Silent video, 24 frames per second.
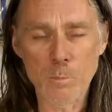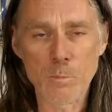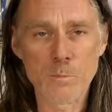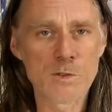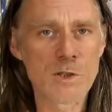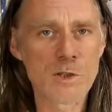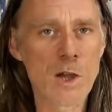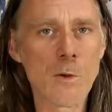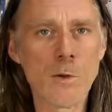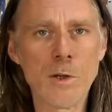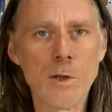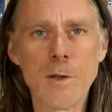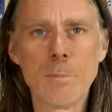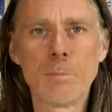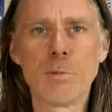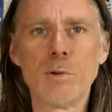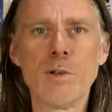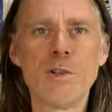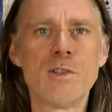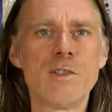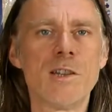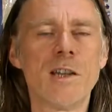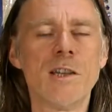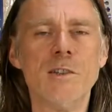totally
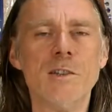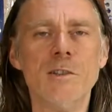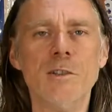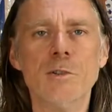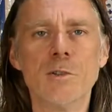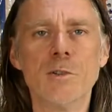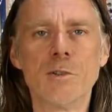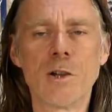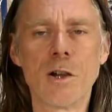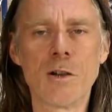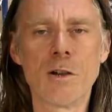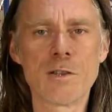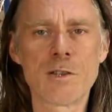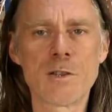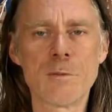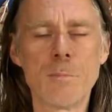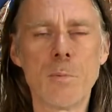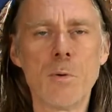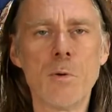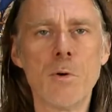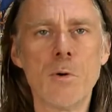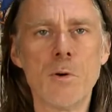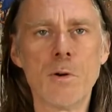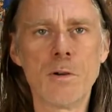appreciate your guys'
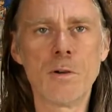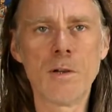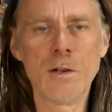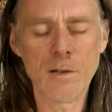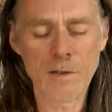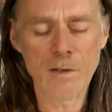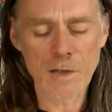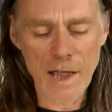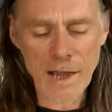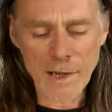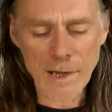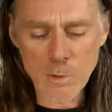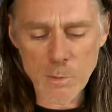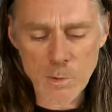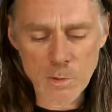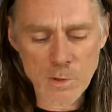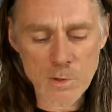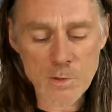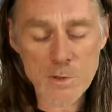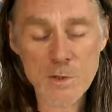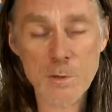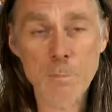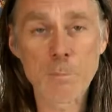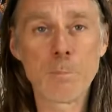support. Anyone
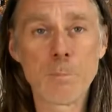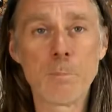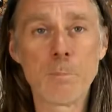who's a